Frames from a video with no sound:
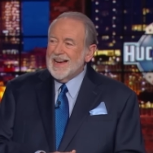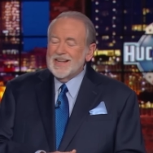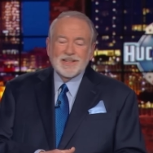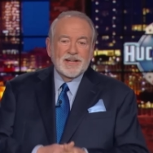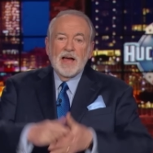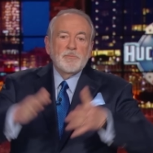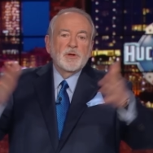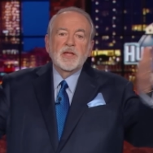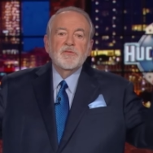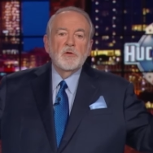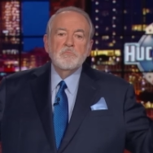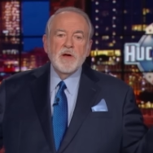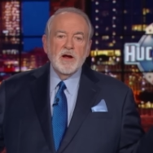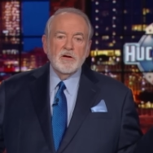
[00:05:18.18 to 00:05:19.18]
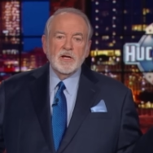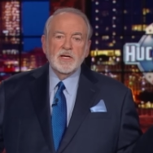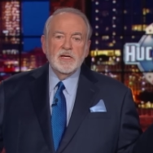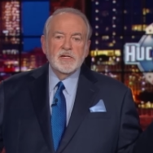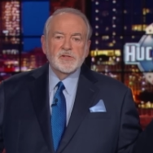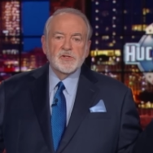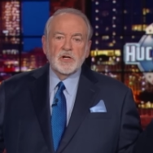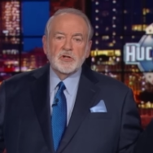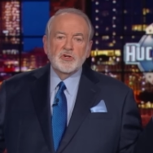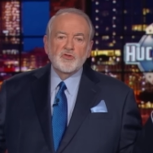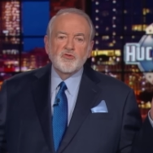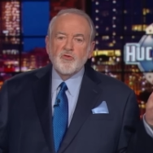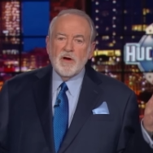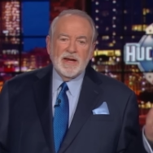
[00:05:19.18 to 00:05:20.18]
Look, I believe America is a
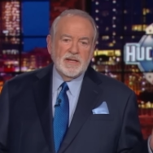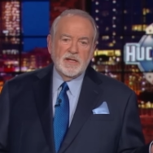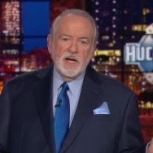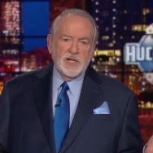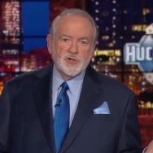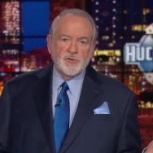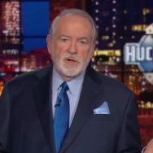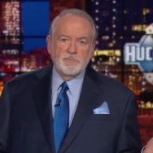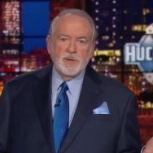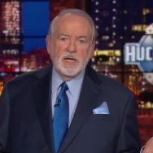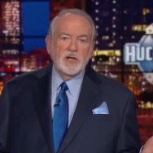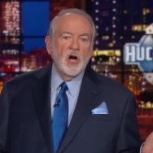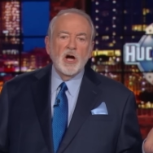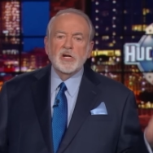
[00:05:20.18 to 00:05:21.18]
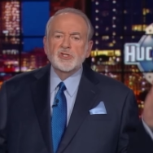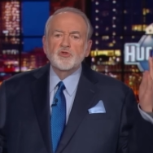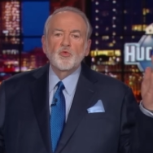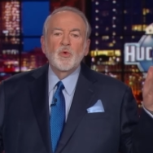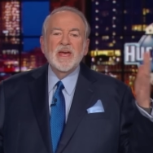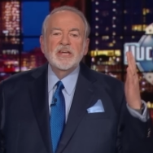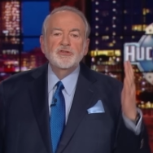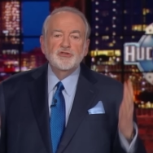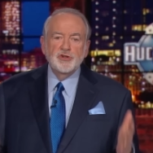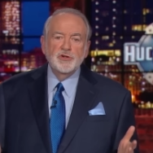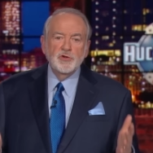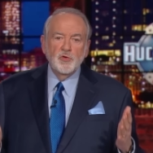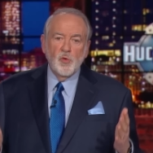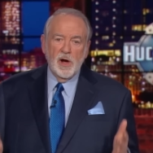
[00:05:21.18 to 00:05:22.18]
great country because we
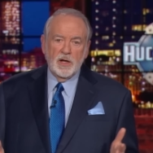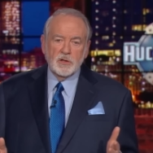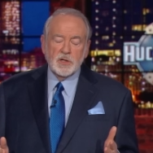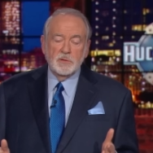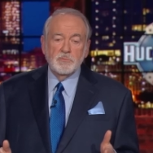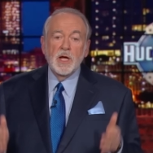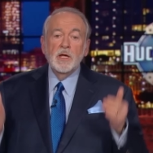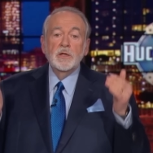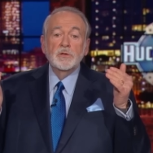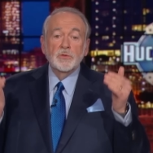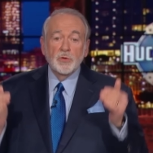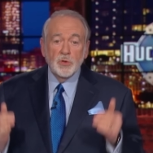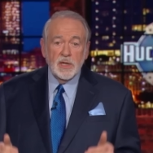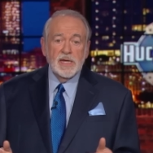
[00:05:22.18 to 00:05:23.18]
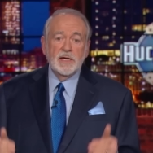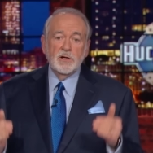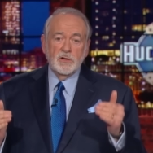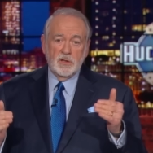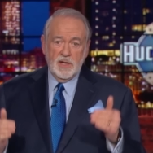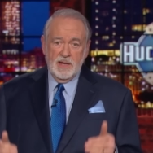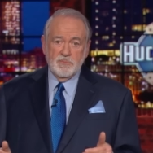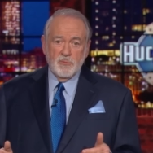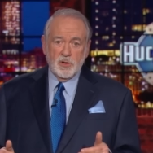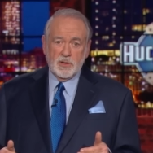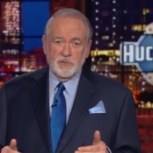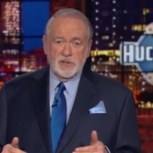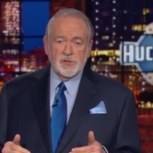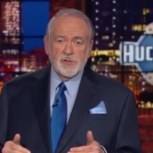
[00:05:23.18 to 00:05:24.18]
do welcome legal
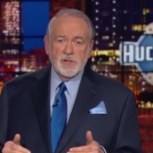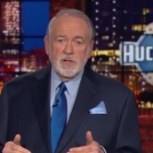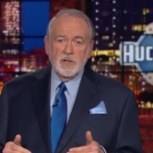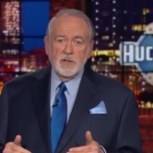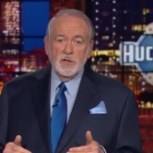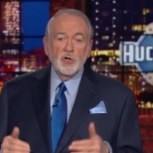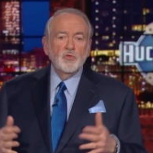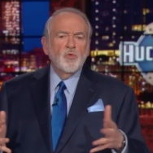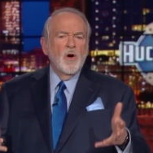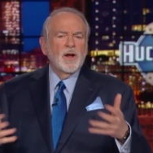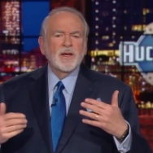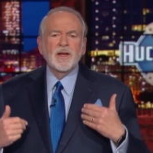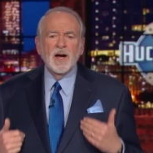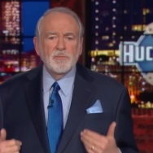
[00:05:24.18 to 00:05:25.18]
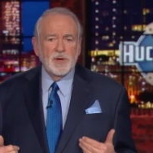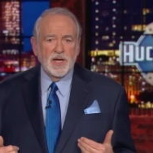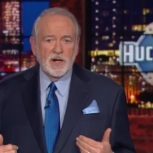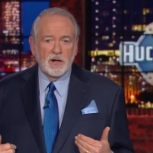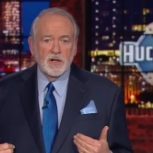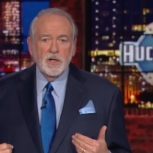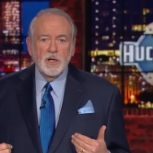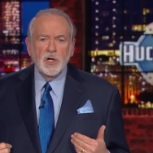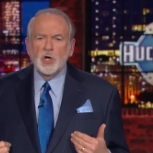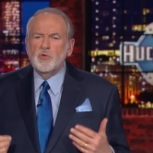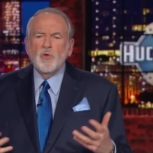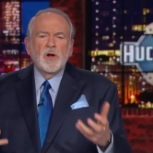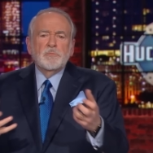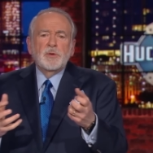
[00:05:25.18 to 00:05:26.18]
immigrants who want to come here, who
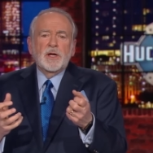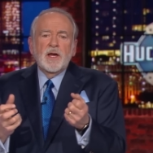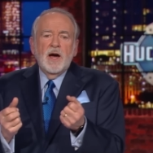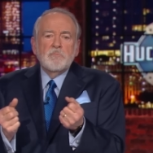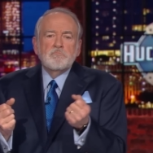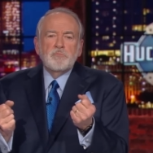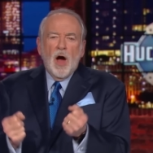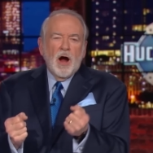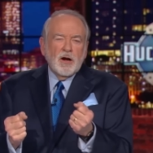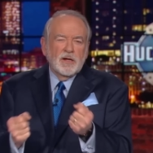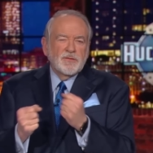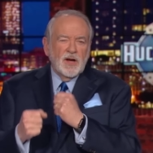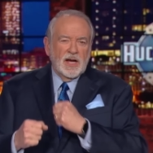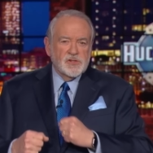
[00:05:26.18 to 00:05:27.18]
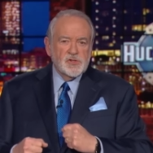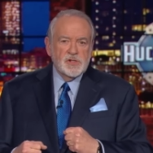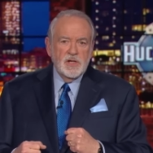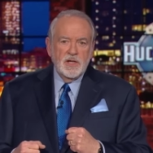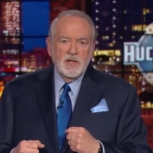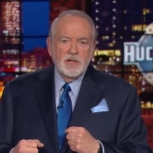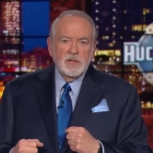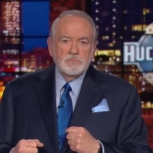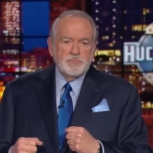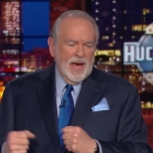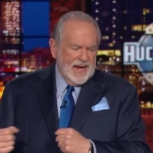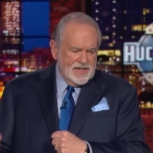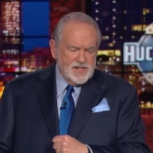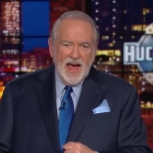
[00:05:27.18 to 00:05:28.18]
want to become part of us,
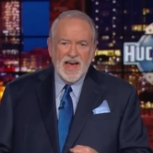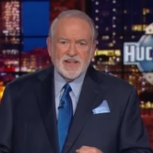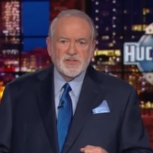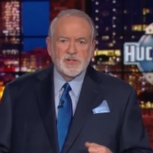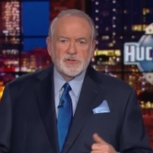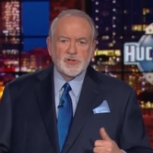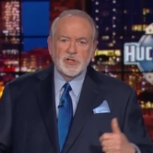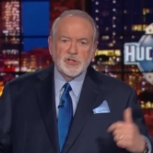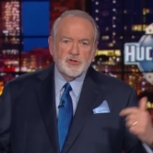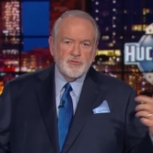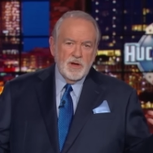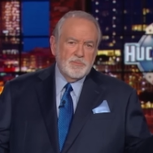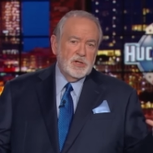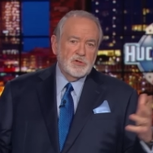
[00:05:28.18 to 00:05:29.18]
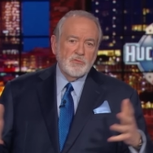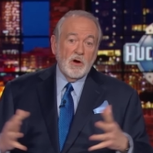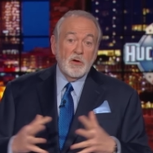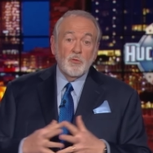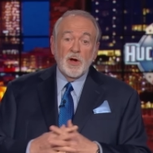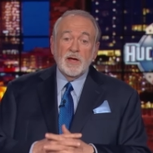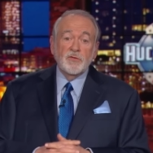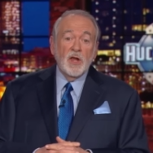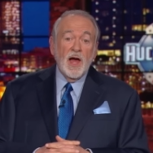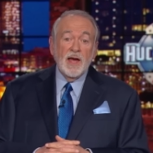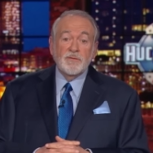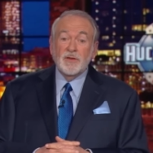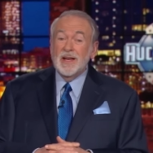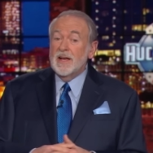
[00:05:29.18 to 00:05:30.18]
pay taxes, contribute to our way of
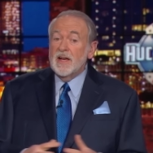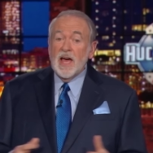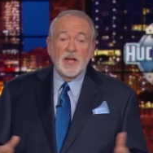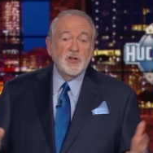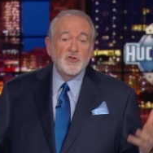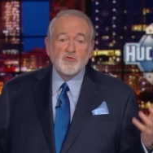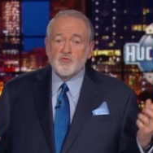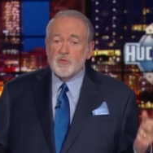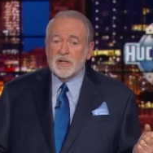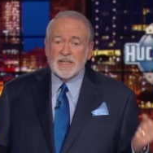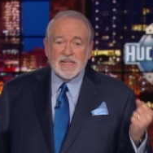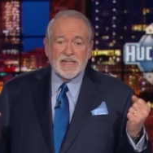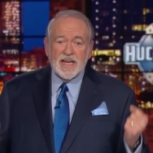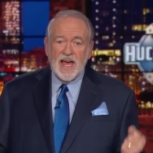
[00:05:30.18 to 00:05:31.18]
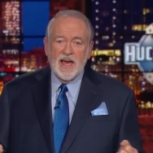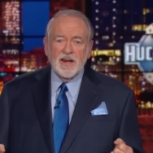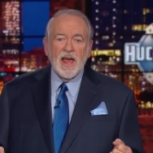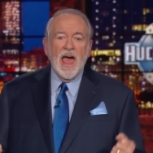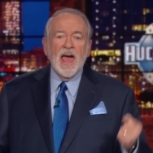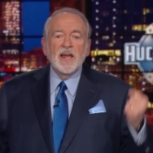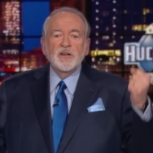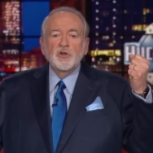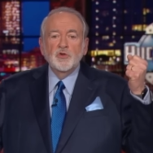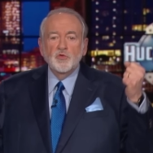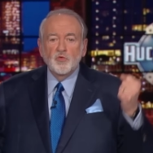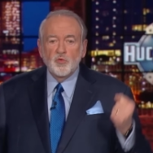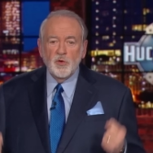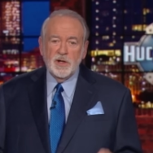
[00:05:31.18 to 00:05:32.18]
life, and who really can and who
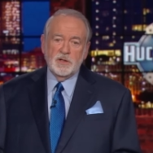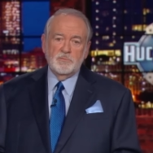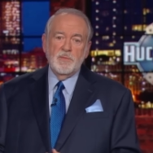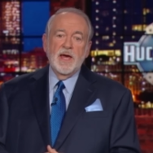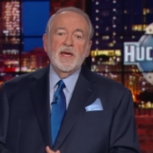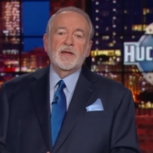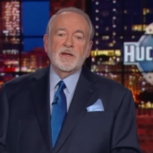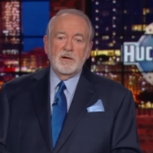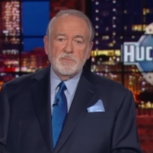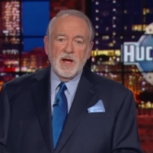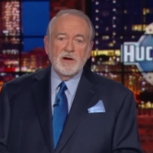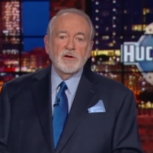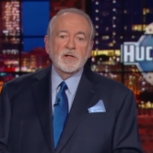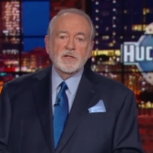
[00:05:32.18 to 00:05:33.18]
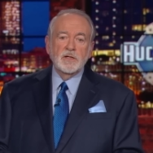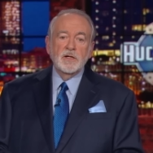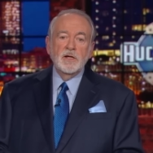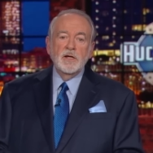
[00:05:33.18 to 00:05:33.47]
will make America